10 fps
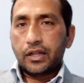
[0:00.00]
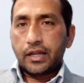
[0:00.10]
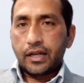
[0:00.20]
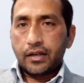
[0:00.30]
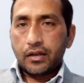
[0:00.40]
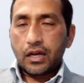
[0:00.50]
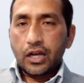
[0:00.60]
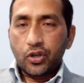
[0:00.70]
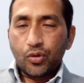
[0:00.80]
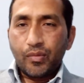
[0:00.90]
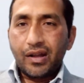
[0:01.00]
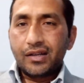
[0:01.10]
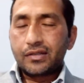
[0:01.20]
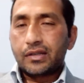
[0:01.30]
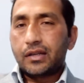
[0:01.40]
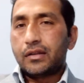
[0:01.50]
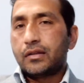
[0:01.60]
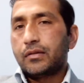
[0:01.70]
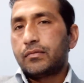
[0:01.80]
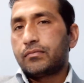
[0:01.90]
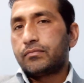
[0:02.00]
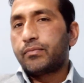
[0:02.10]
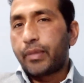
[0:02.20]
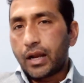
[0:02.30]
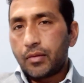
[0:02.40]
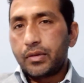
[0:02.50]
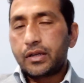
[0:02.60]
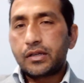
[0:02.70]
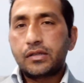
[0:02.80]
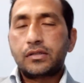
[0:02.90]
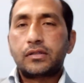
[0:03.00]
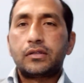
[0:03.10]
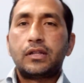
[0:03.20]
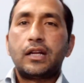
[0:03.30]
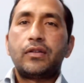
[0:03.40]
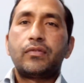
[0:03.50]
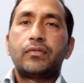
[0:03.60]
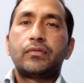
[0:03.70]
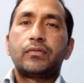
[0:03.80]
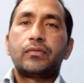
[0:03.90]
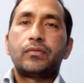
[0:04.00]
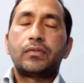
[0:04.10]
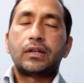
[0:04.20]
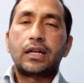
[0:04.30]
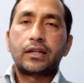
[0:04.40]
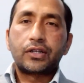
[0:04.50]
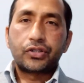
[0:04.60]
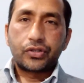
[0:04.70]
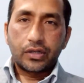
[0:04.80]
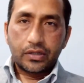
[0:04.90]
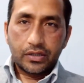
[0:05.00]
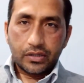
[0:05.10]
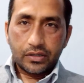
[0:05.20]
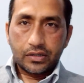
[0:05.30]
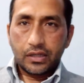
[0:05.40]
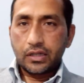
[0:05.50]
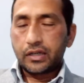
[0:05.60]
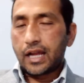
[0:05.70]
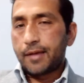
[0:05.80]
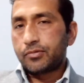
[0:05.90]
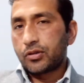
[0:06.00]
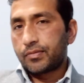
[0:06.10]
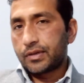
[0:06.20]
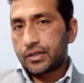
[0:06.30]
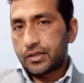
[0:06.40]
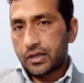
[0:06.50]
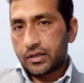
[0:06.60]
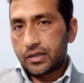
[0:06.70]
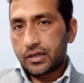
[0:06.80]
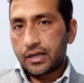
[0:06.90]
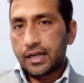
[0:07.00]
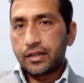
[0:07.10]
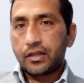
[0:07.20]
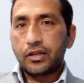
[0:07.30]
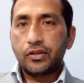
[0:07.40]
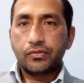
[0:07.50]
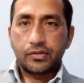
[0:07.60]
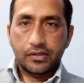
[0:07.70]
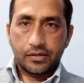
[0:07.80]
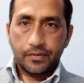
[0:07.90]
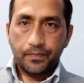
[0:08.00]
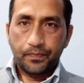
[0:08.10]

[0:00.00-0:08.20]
then arguments and parameters, then what are constructors and the types of constructor and their uses.